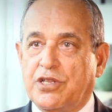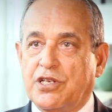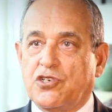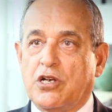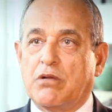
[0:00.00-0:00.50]

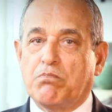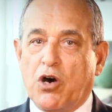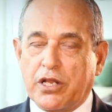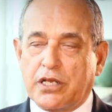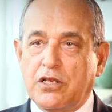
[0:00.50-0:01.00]
These are
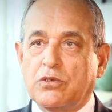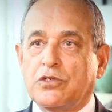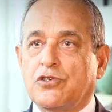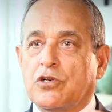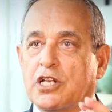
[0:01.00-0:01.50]

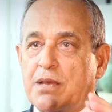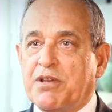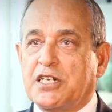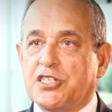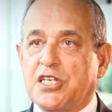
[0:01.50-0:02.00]
molecules or
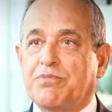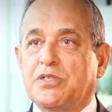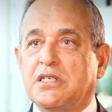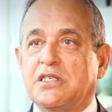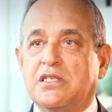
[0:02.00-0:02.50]
chemical
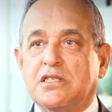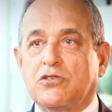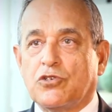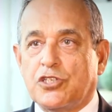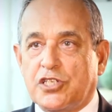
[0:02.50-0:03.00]
substances
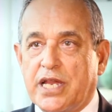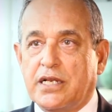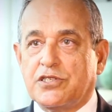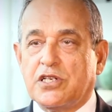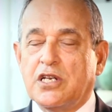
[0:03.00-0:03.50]
or
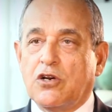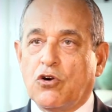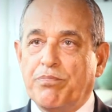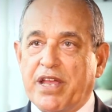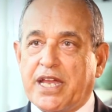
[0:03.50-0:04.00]
cells
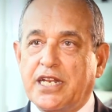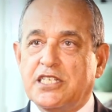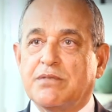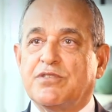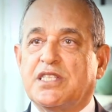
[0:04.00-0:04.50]
or
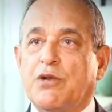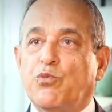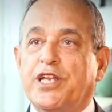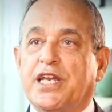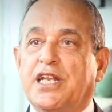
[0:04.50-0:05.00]
mechanisms that
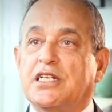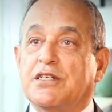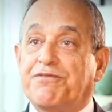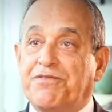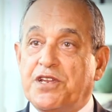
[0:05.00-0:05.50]
we can
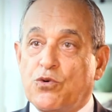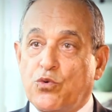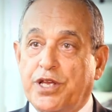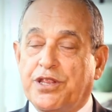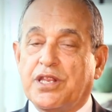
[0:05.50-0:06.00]
interfere
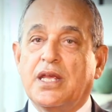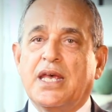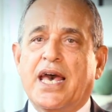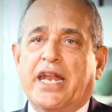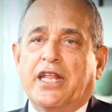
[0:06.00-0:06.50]
with
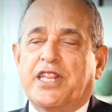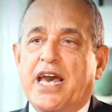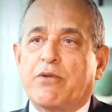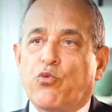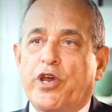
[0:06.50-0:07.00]
and in
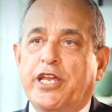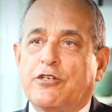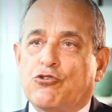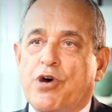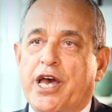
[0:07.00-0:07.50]
that way
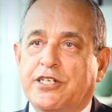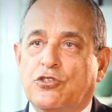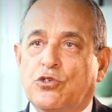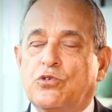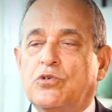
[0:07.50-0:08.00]
try
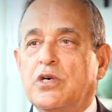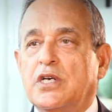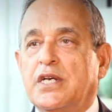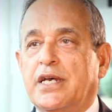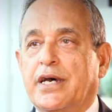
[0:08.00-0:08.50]
to
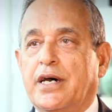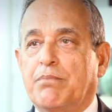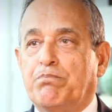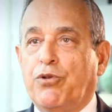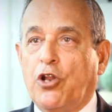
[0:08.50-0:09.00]

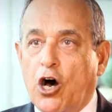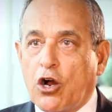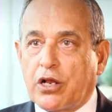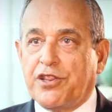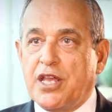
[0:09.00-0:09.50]

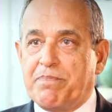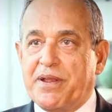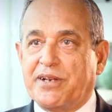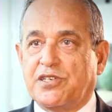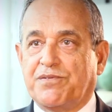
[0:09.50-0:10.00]
block the
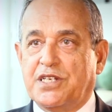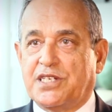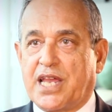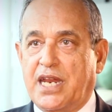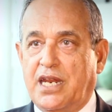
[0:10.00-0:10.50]
appearance of
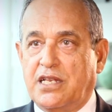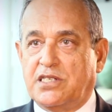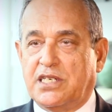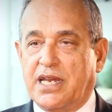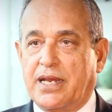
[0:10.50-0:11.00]

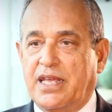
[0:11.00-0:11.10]
dyskinesia.